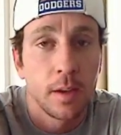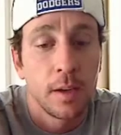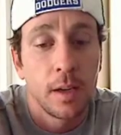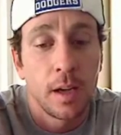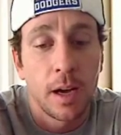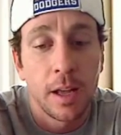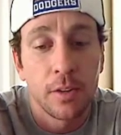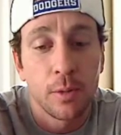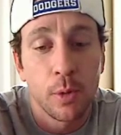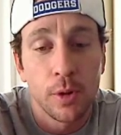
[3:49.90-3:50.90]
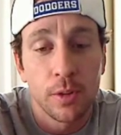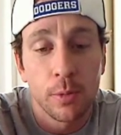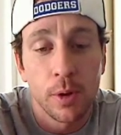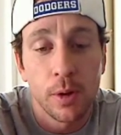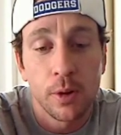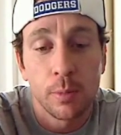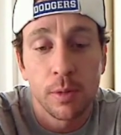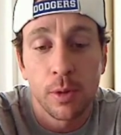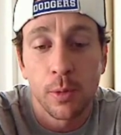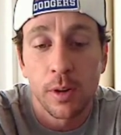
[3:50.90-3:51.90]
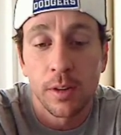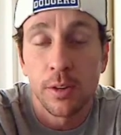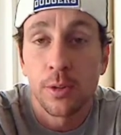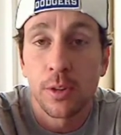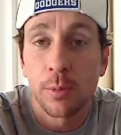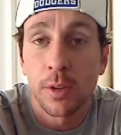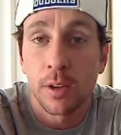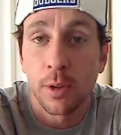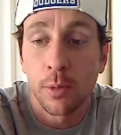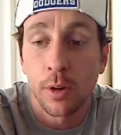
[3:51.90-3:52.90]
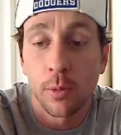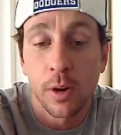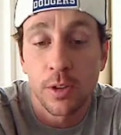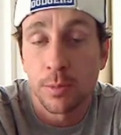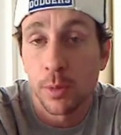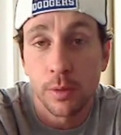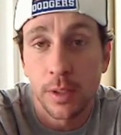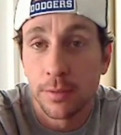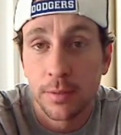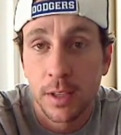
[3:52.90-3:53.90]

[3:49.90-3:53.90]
I asked the boys on the way home if they wanted to do something, if they wanted to watch a movie.